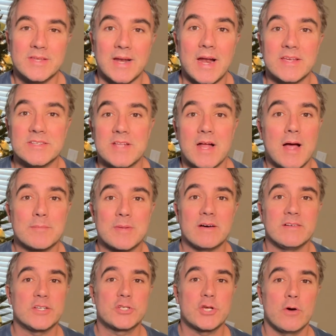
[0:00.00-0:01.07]
Today's Tom
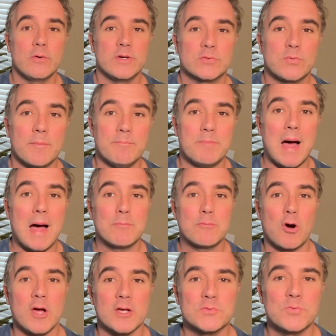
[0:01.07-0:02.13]
Kelly Show is what Bob
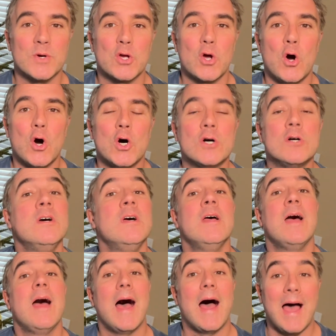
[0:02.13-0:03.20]
Ross would call
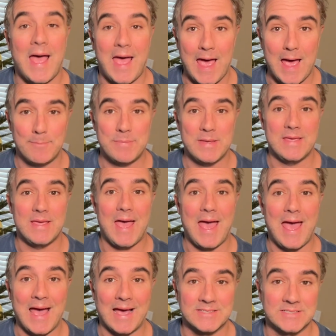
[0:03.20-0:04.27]
a happy
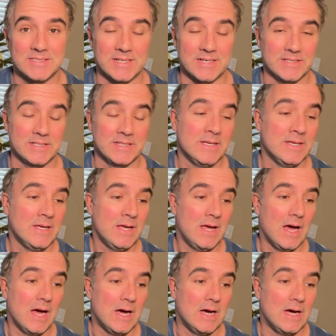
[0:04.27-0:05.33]
accident.
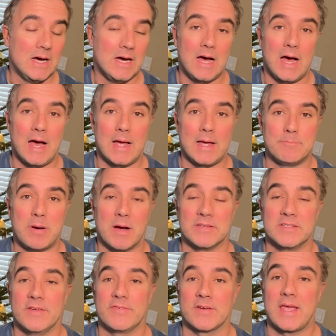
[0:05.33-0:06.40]
Uh, I
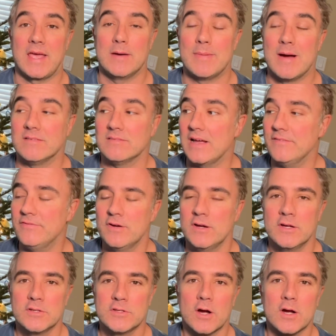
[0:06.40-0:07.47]
pontificate about life,
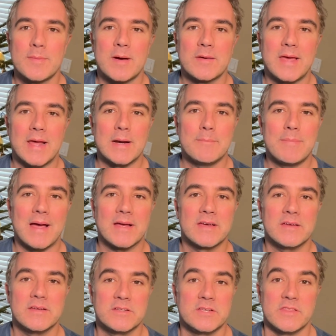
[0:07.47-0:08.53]
talk about getting back
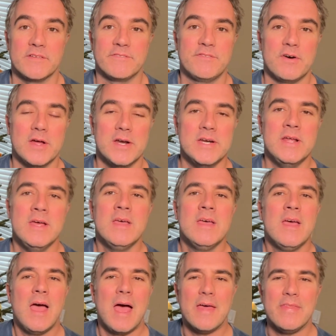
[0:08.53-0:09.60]
to the fun,
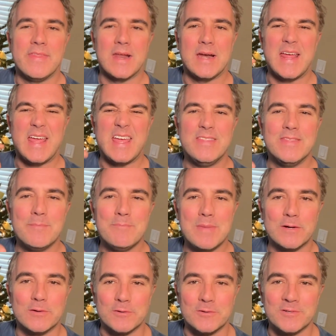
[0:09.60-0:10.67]
and then in the
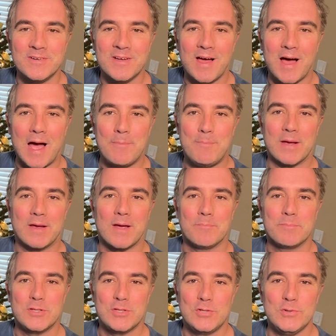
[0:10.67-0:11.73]
middle, I pick
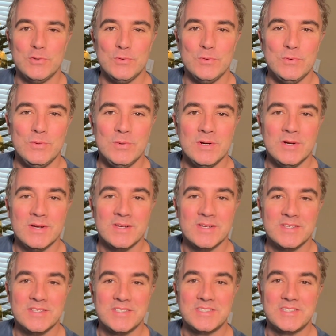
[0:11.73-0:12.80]
up two
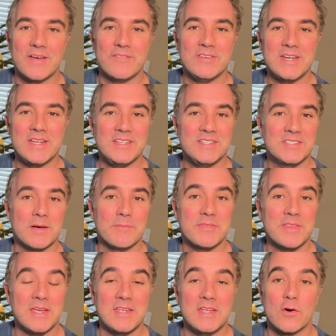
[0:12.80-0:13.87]
70
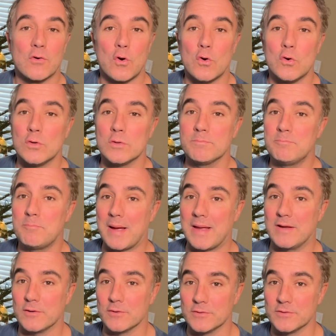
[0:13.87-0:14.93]
something year old
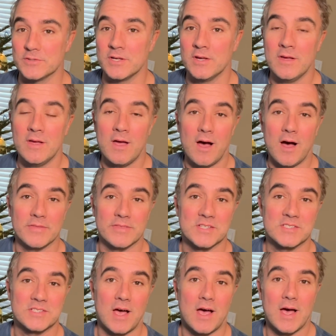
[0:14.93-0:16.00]
bikers on the
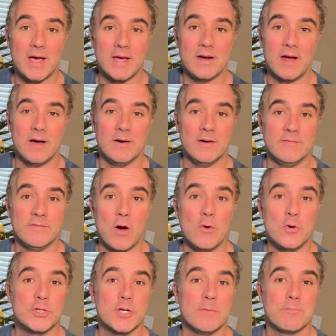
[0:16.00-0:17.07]
side of
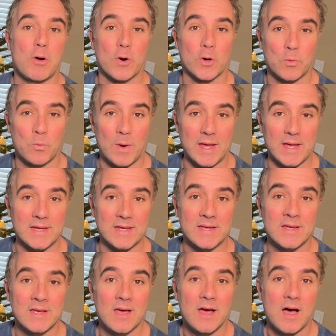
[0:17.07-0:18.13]
Ocean Parkway
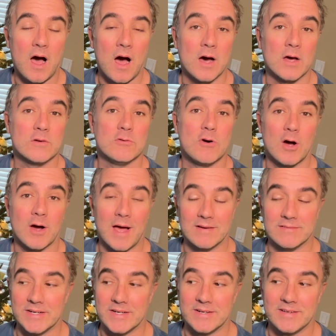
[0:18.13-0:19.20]
on Long
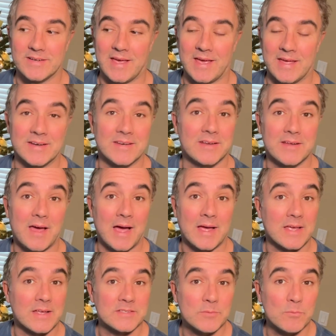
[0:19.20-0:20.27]
Island, and I
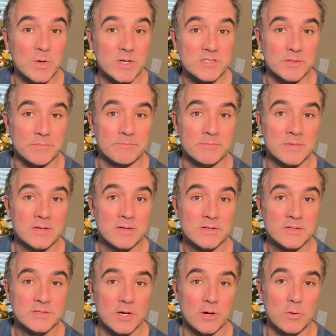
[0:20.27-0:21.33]
get some wisdom.
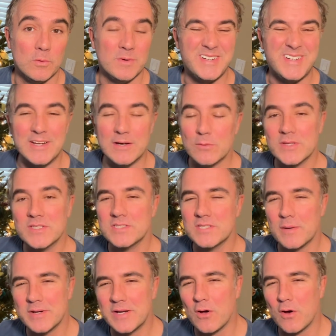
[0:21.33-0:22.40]
So deal with
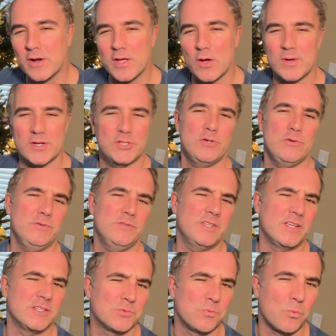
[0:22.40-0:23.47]
some of the audio issues,
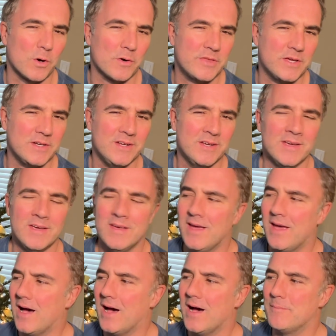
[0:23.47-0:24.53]
it's worth it.
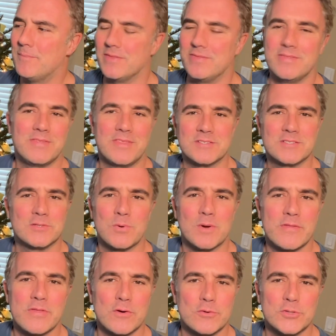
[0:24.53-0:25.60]
Uh, but this is one
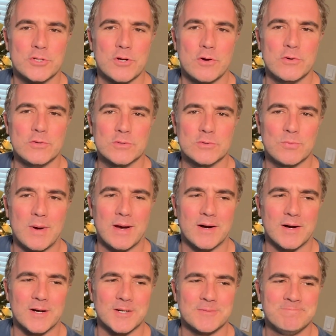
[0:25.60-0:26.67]
of those shows
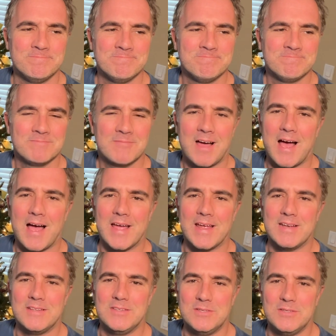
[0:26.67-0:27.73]
where
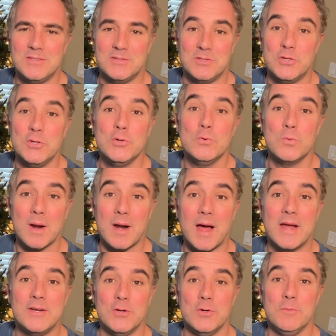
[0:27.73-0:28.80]
I do what
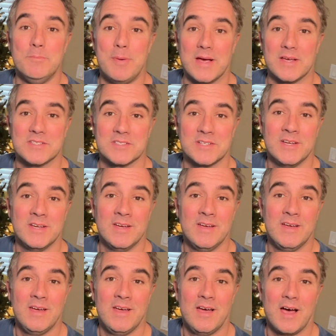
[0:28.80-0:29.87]
I do best.
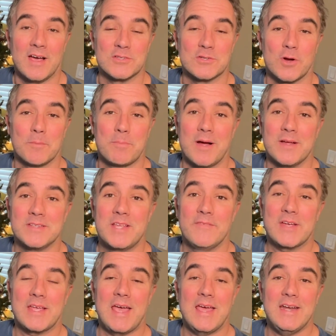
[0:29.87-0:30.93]
I start
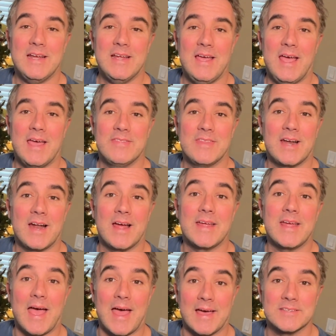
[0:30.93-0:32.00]
pontificating, and then
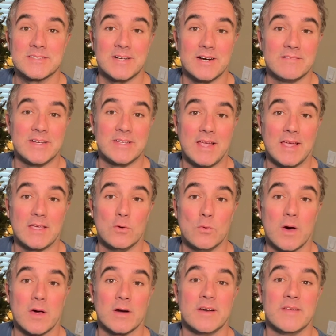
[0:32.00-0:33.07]
I accidentally take you
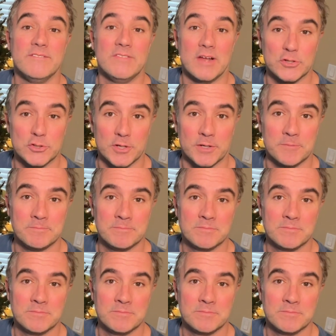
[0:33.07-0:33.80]
on an adventure.